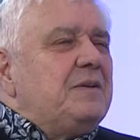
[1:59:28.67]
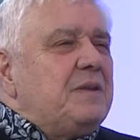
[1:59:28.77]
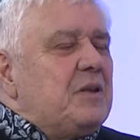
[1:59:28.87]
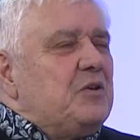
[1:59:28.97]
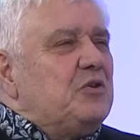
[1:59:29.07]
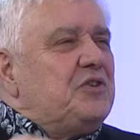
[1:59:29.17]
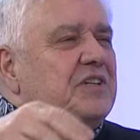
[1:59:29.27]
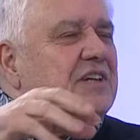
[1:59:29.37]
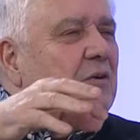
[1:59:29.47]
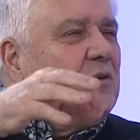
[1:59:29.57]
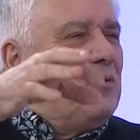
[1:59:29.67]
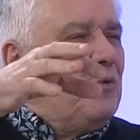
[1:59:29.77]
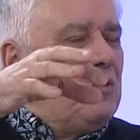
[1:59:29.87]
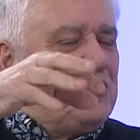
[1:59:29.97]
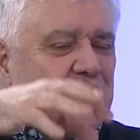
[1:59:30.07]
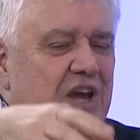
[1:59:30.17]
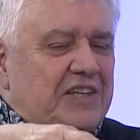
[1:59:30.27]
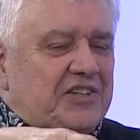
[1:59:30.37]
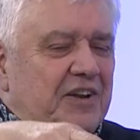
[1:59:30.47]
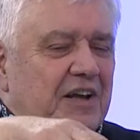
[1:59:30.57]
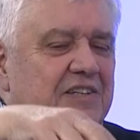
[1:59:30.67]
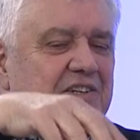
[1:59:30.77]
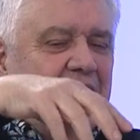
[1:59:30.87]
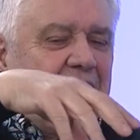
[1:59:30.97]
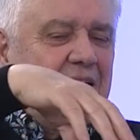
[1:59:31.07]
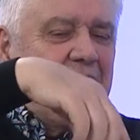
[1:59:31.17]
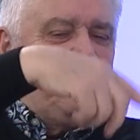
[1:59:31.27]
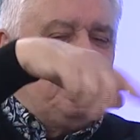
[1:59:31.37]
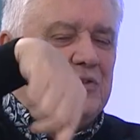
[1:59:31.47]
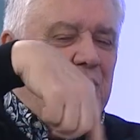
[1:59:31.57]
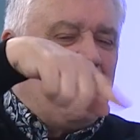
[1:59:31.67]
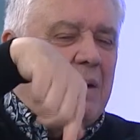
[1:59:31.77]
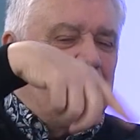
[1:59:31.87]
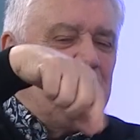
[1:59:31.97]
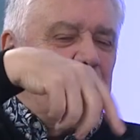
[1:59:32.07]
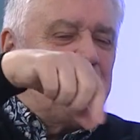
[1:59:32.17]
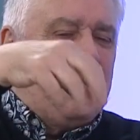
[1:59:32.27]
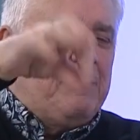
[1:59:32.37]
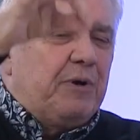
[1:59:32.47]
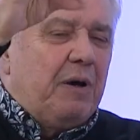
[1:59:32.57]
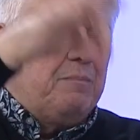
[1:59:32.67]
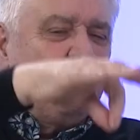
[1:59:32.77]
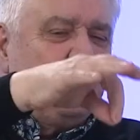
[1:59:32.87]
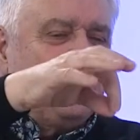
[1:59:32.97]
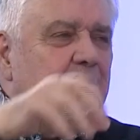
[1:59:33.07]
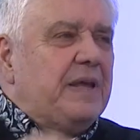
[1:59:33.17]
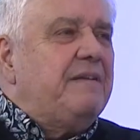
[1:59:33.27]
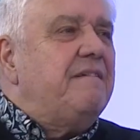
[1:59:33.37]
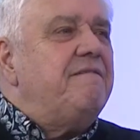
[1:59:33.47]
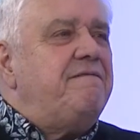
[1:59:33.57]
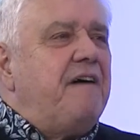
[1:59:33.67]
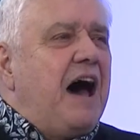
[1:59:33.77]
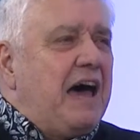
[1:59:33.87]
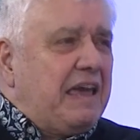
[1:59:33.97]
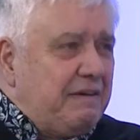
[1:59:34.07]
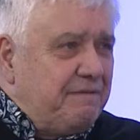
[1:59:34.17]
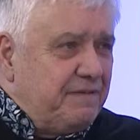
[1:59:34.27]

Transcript: he used to sell you roast chestnuts in they used to wrap newspaper up and put them in 5,